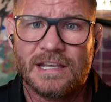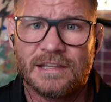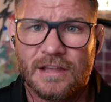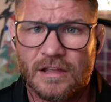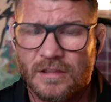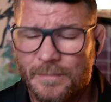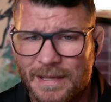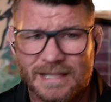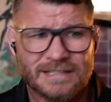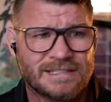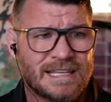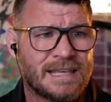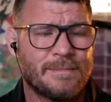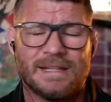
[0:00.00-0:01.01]
They're the biggest
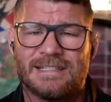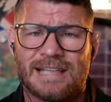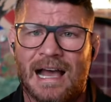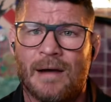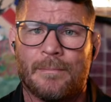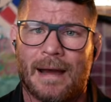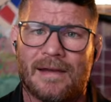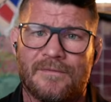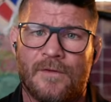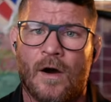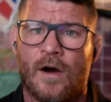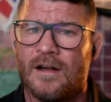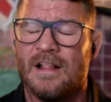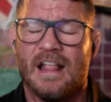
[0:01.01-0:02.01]
team in town by
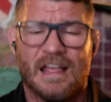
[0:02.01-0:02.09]
far.